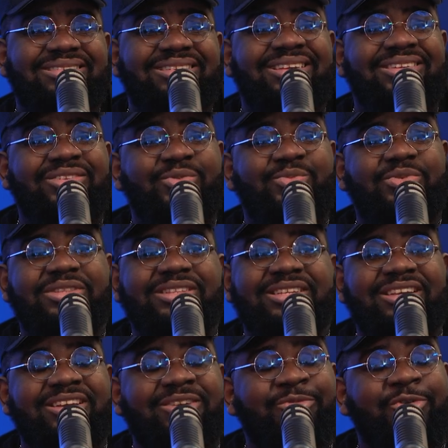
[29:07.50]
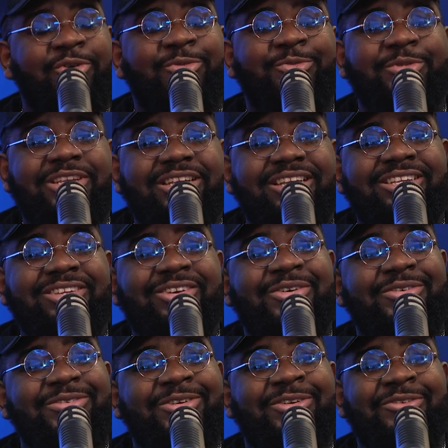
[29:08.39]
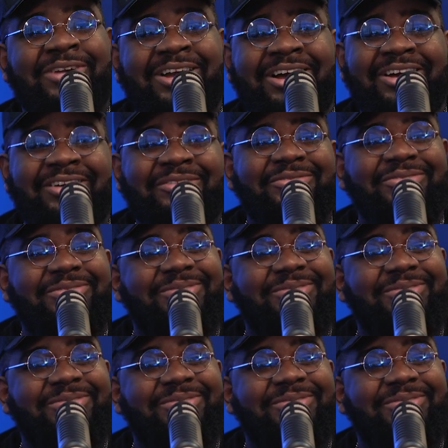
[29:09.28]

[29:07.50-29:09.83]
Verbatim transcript: can you put the camera on me? Yo, Garab.